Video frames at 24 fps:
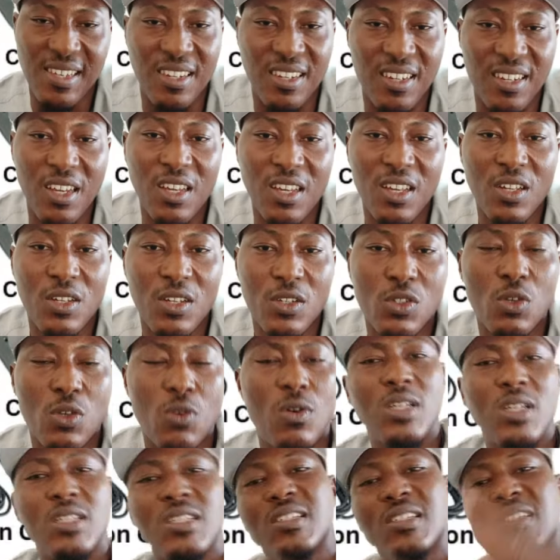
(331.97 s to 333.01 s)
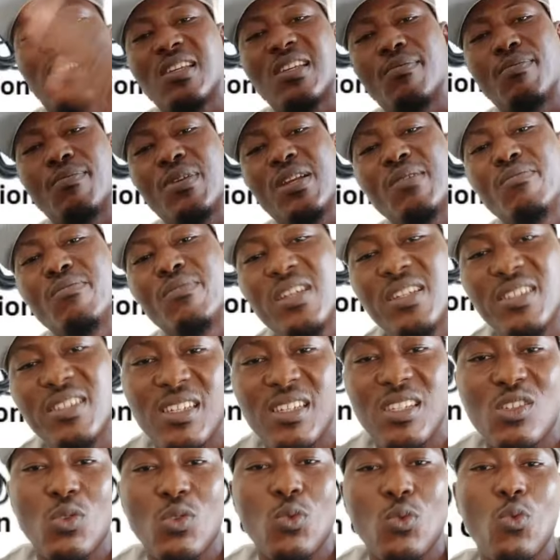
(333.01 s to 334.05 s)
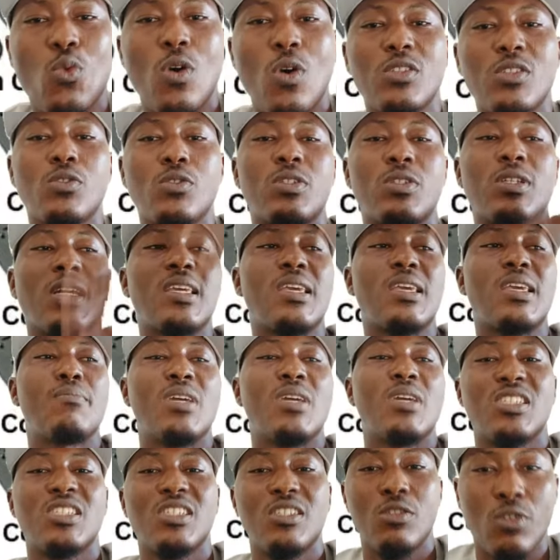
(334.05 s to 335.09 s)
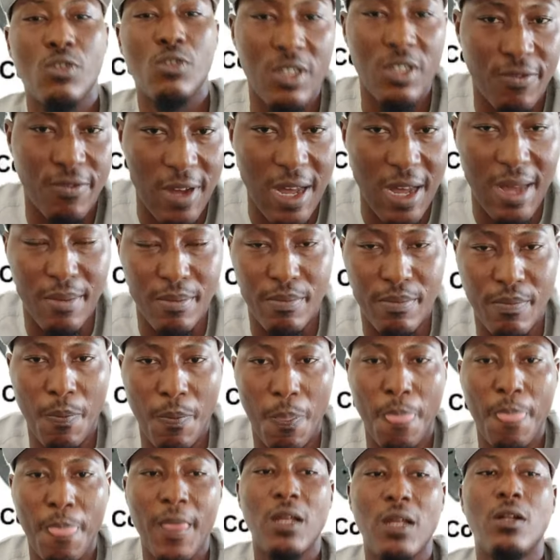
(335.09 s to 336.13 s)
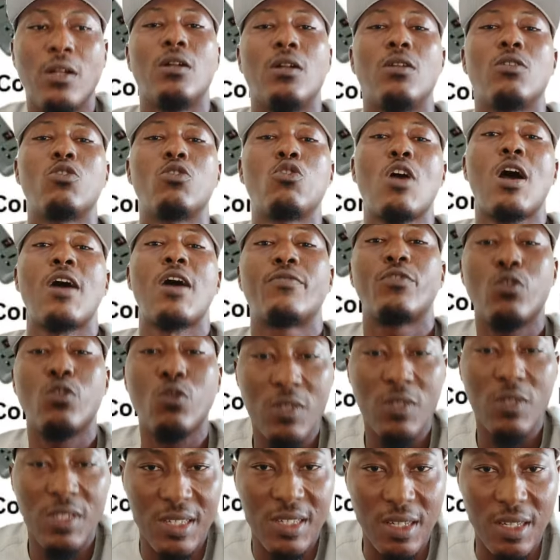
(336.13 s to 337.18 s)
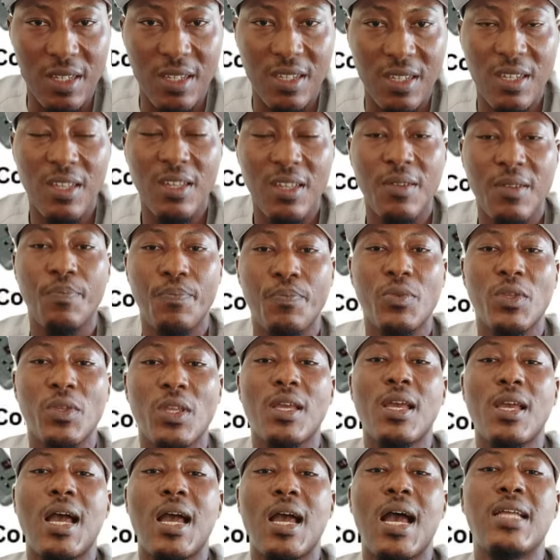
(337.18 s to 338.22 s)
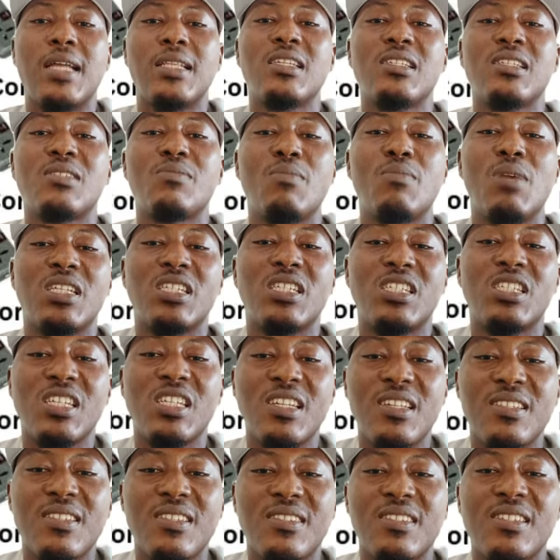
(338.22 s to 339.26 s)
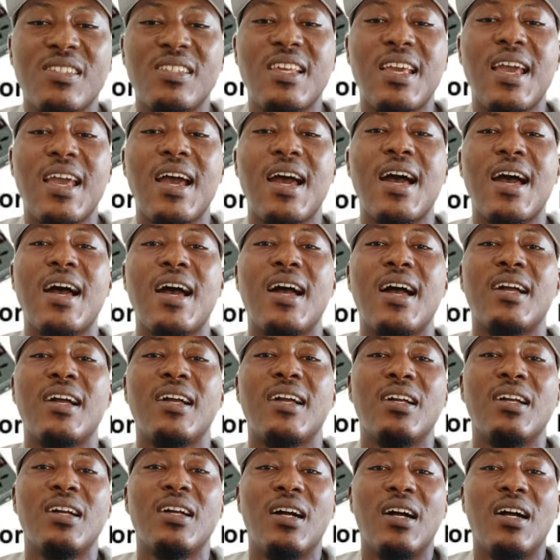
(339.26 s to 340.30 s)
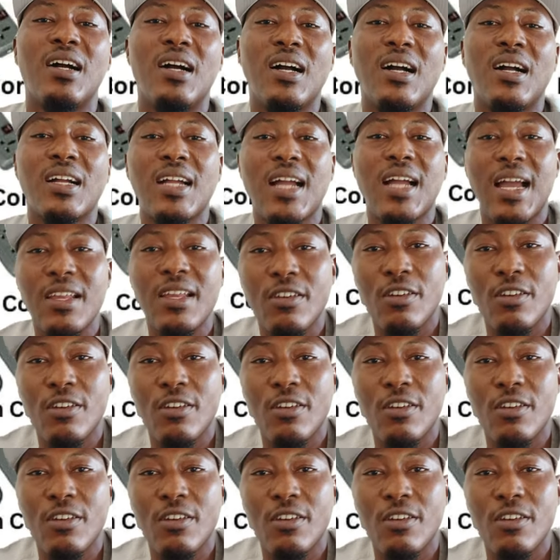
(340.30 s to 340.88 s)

So what this simply means is, once you take a machine to the farm, you have used it. And these machines, they are kind of